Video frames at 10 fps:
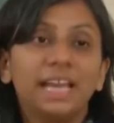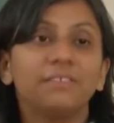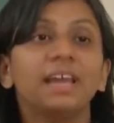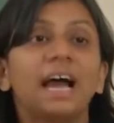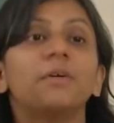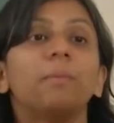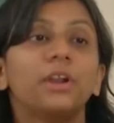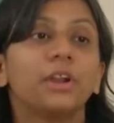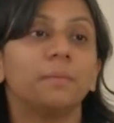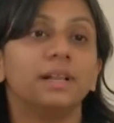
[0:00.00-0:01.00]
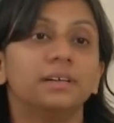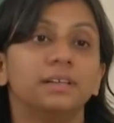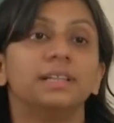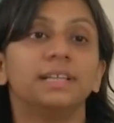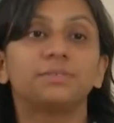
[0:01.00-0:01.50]
anyway have a polynomial
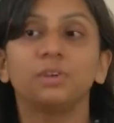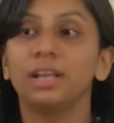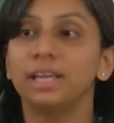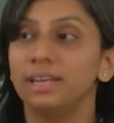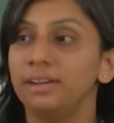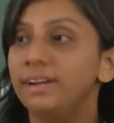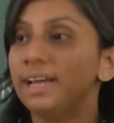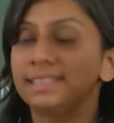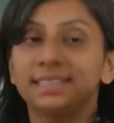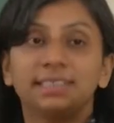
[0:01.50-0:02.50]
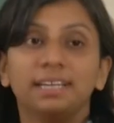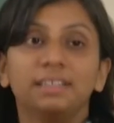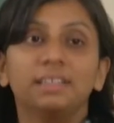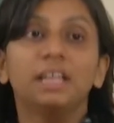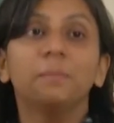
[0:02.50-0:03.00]
kernel. This we all agreed, right? As he
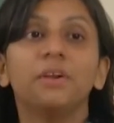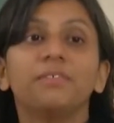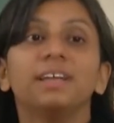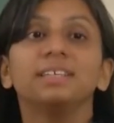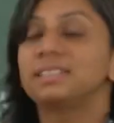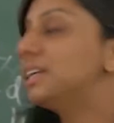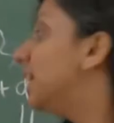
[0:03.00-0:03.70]
said, the number of edges